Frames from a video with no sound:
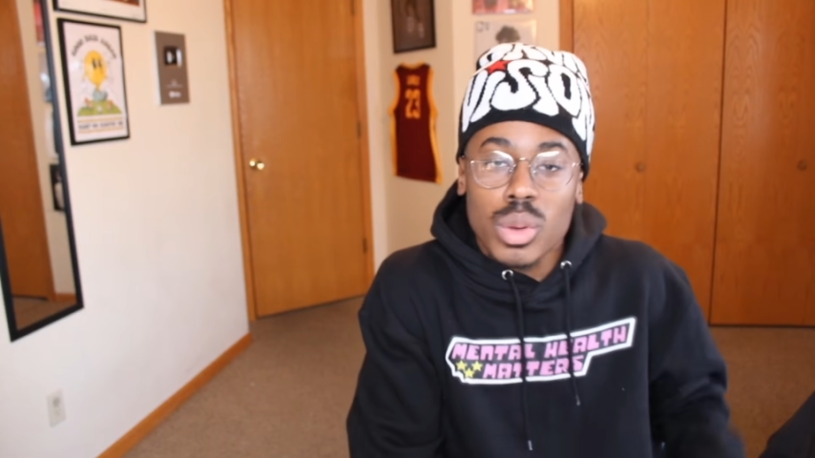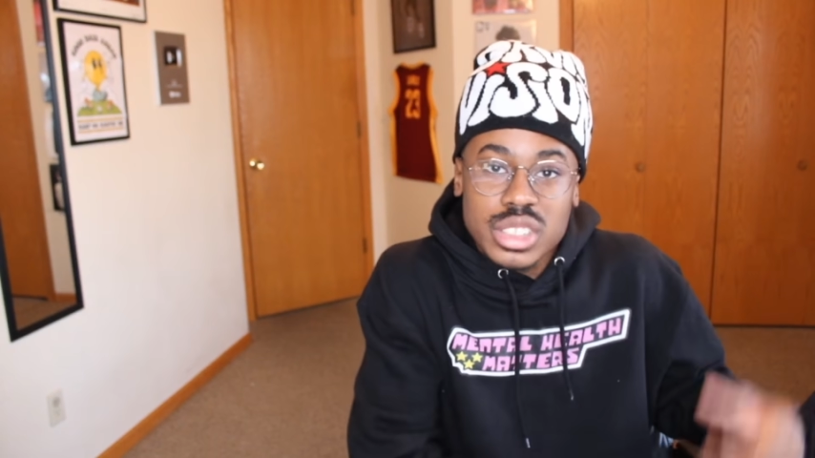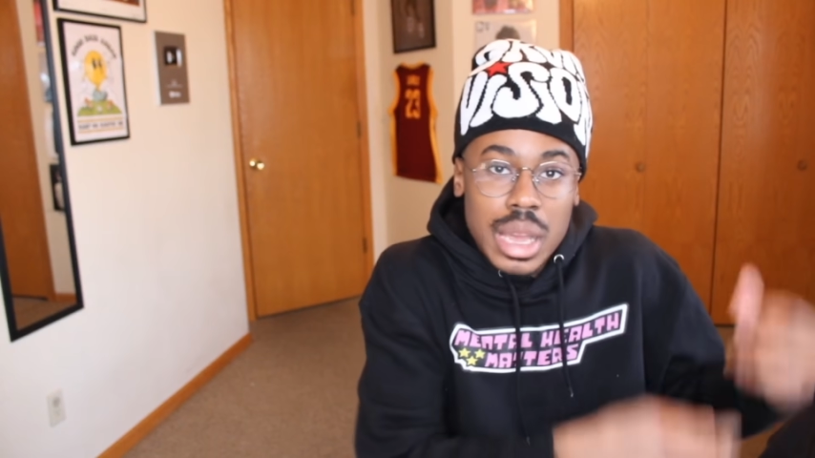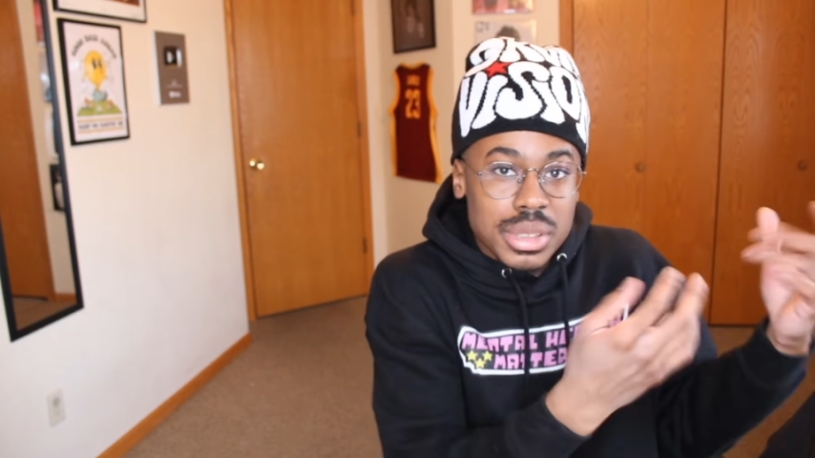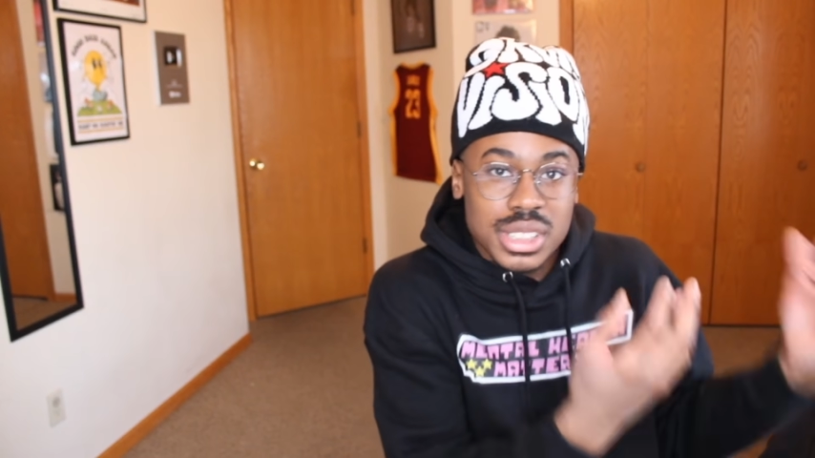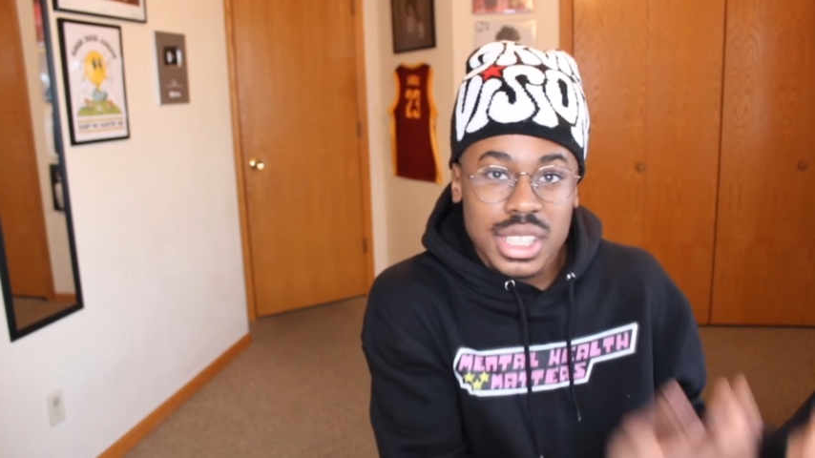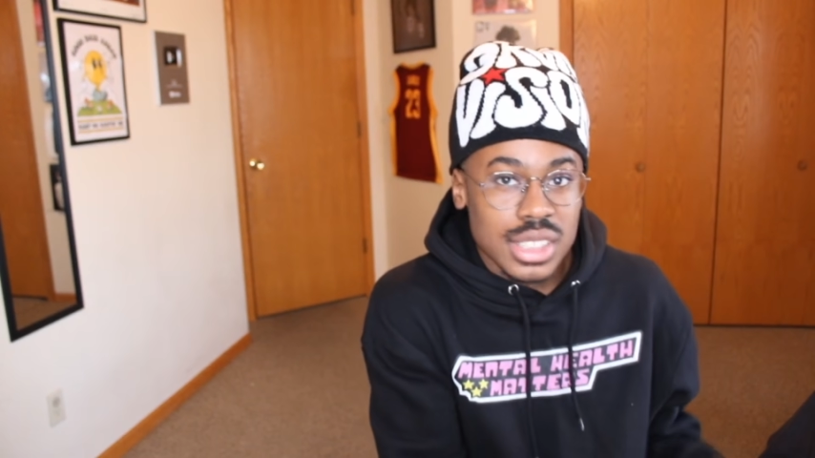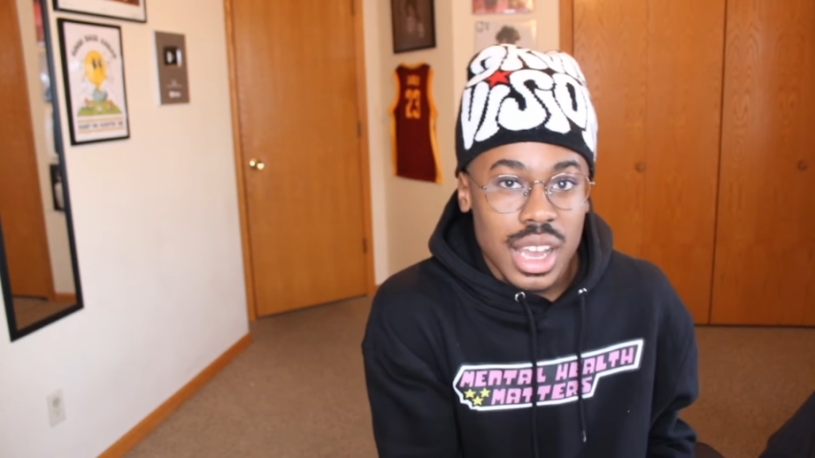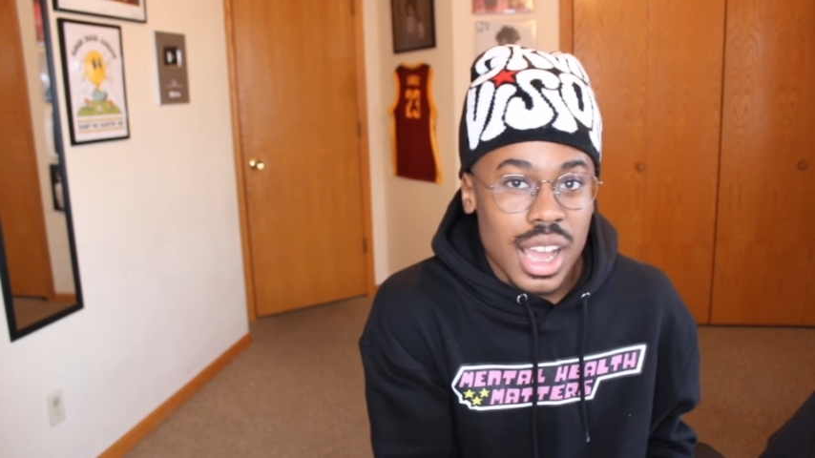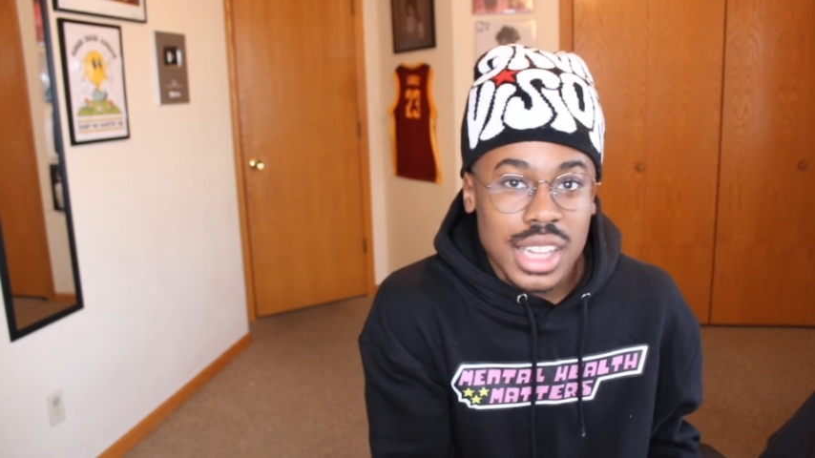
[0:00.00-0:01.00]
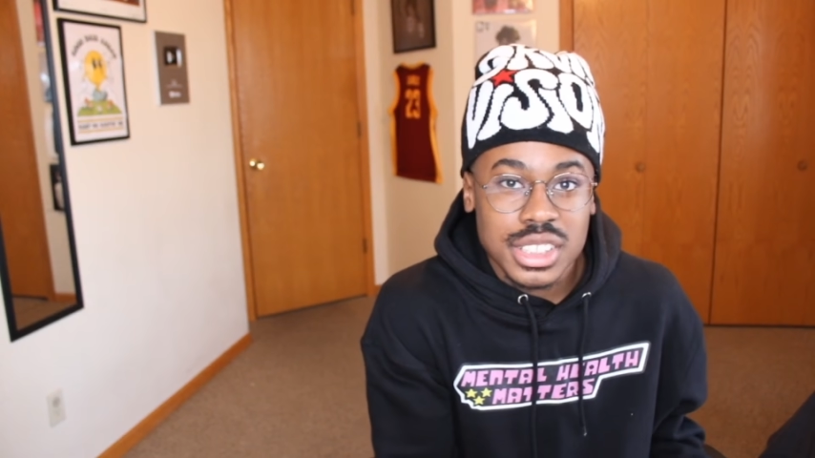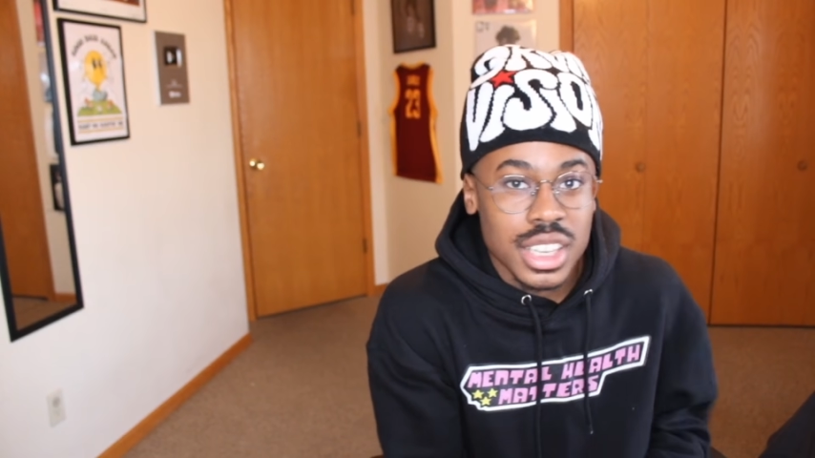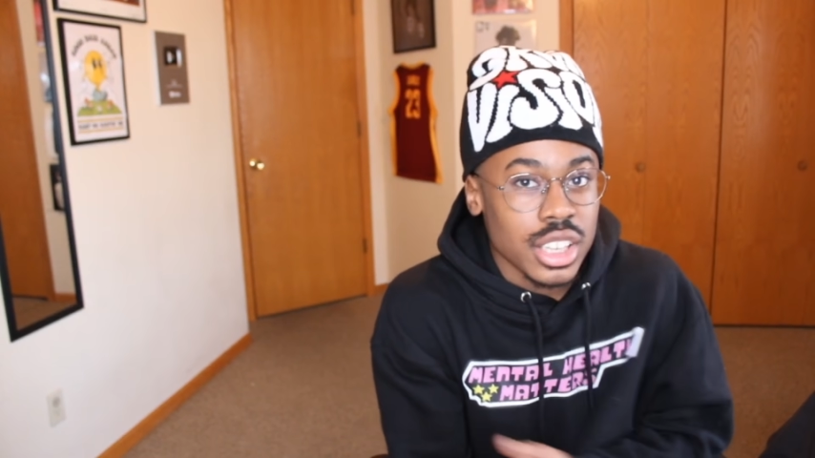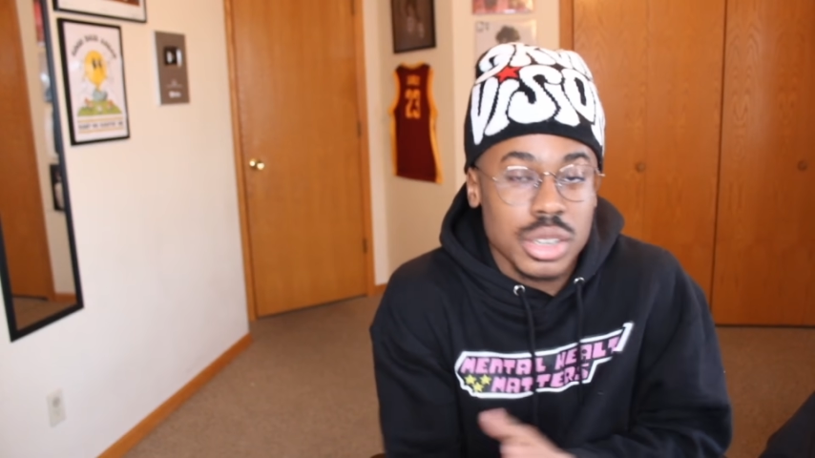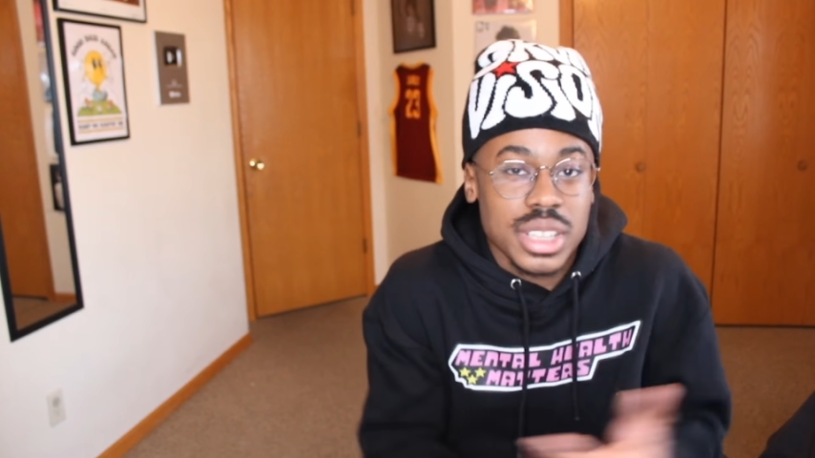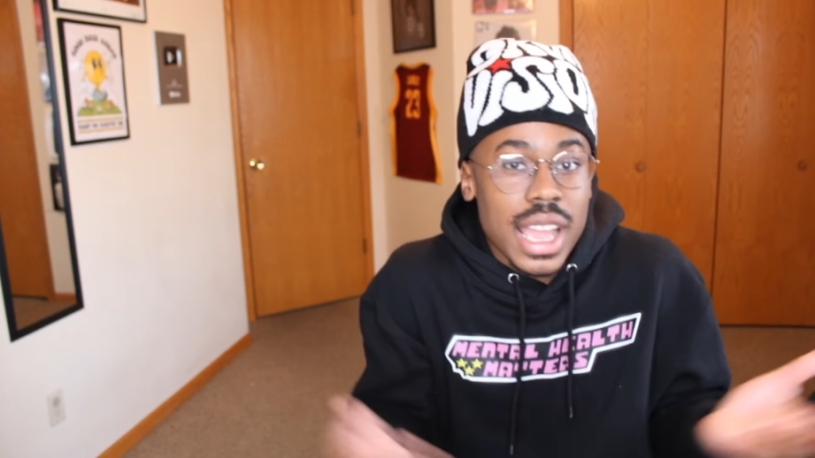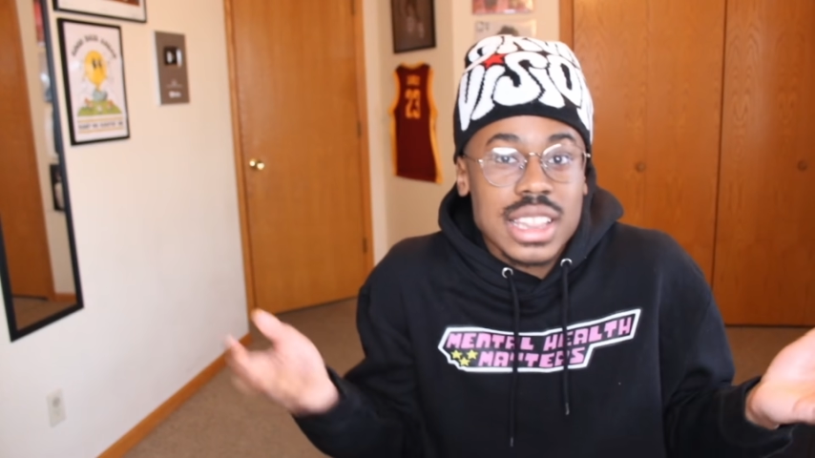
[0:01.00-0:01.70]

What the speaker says: the worst type of TikTok content, you know what I'm saying,